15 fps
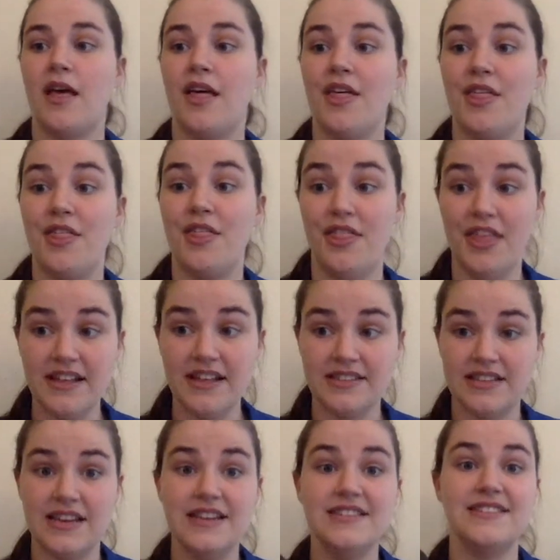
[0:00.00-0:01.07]
This
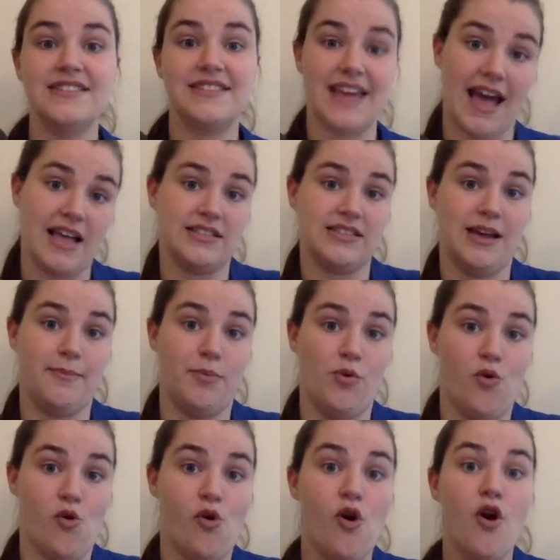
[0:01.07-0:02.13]
is a scat
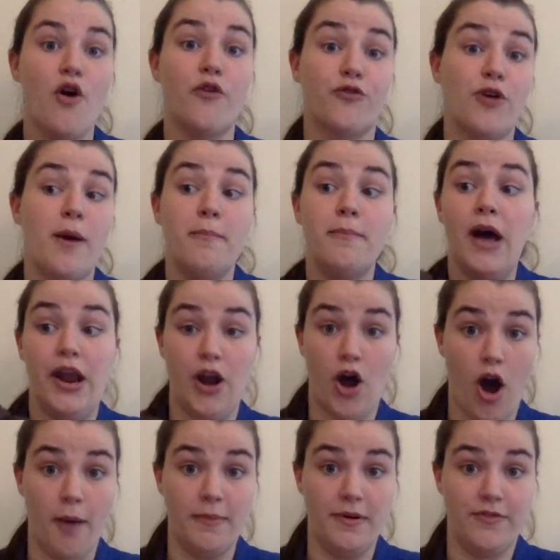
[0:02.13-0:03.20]
sample from an
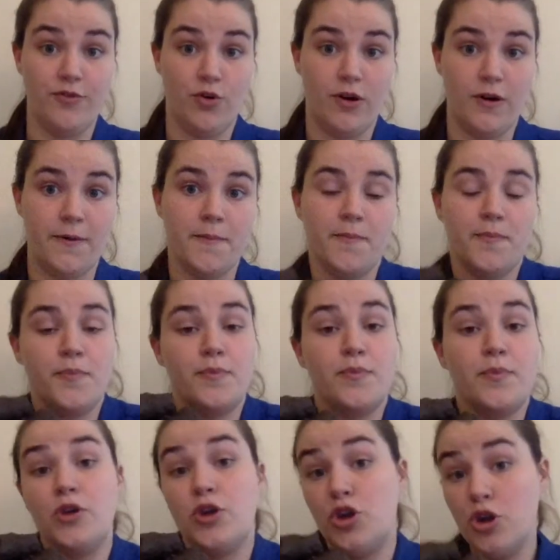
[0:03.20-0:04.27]
omnivore.
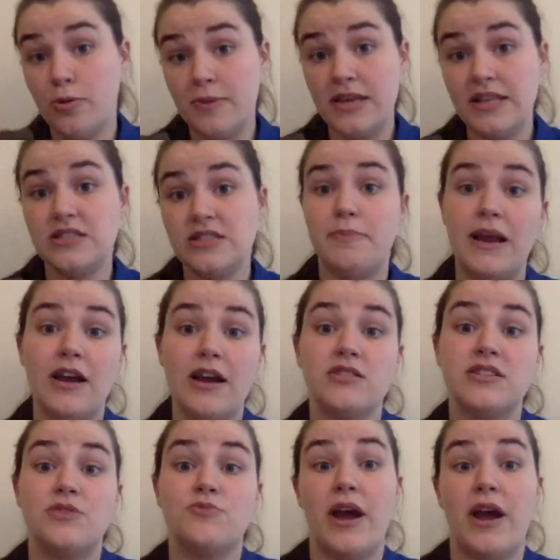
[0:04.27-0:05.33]
Humans, bears,
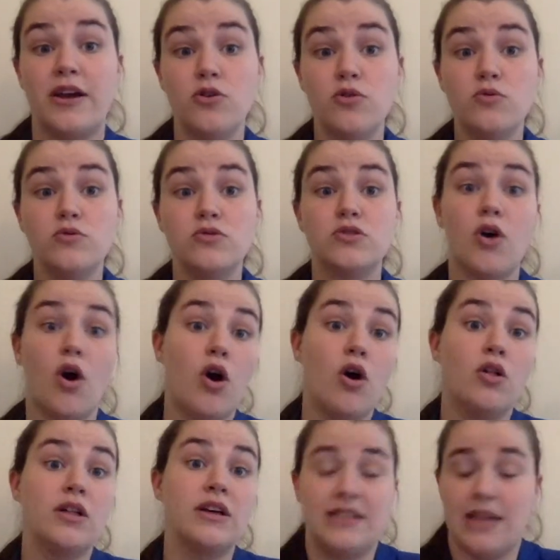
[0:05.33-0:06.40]
and raccoons are
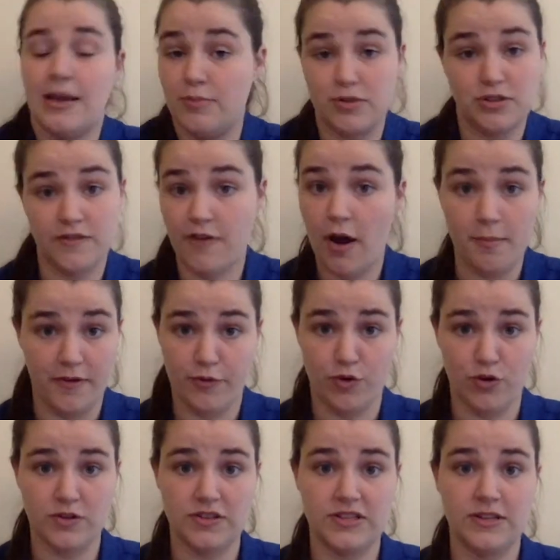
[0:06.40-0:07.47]
all examples of
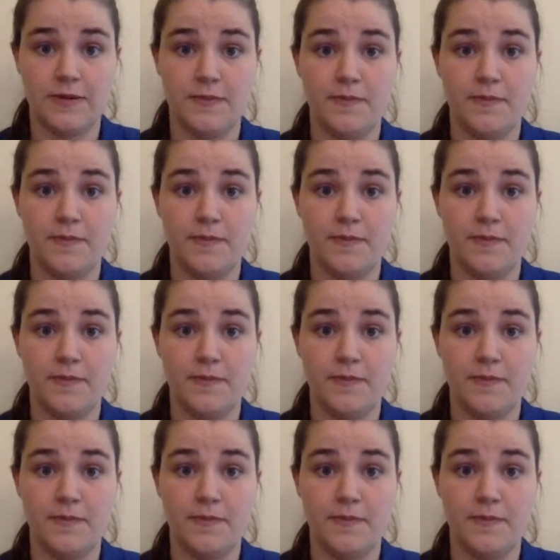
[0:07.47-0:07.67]
omnivores.